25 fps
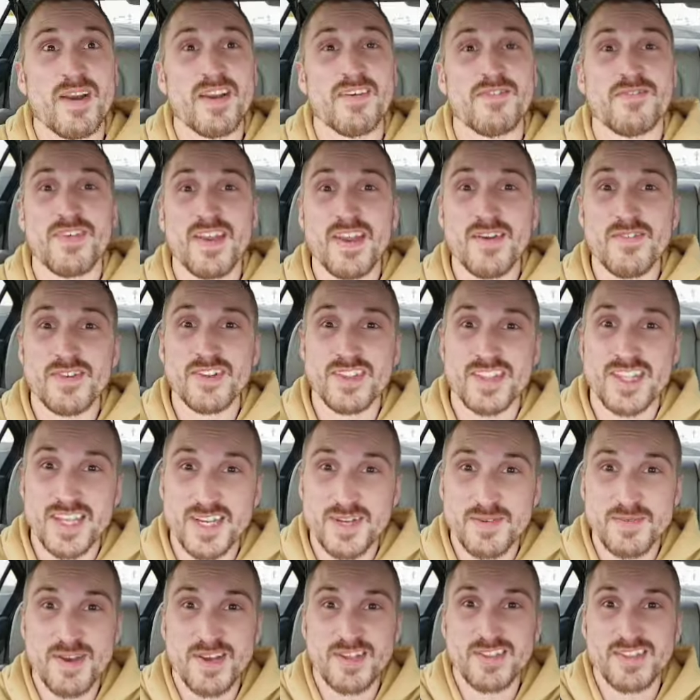favorite
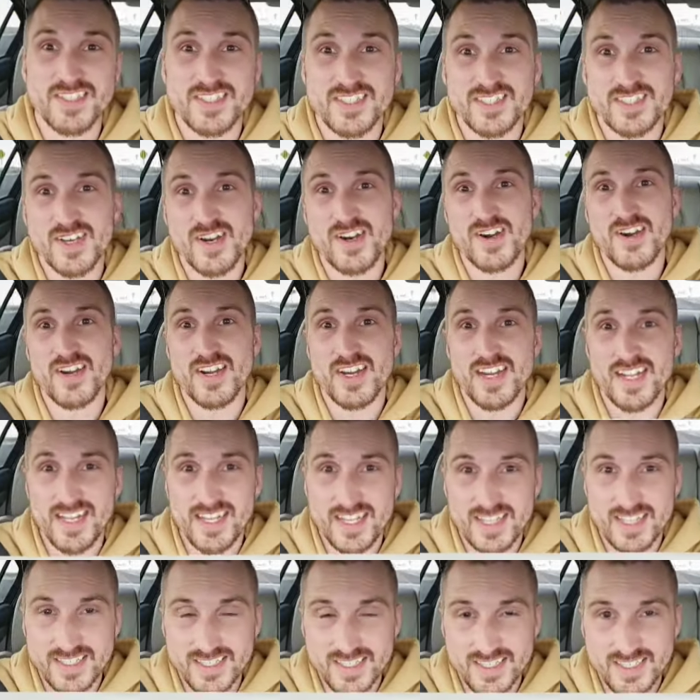thing about this car
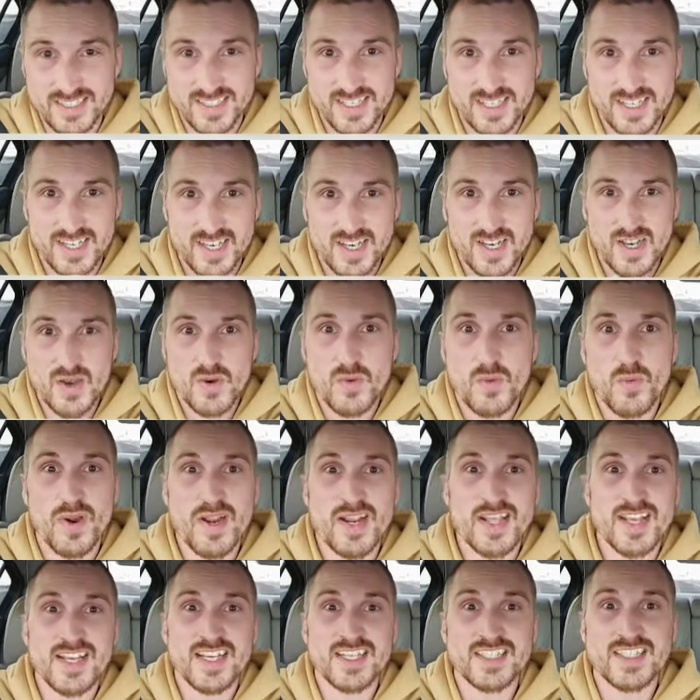is
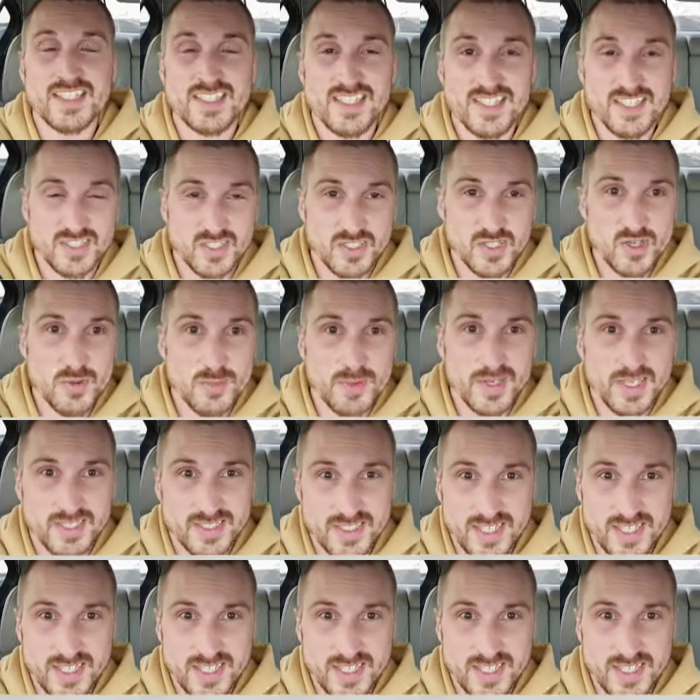when it gets the zoomies,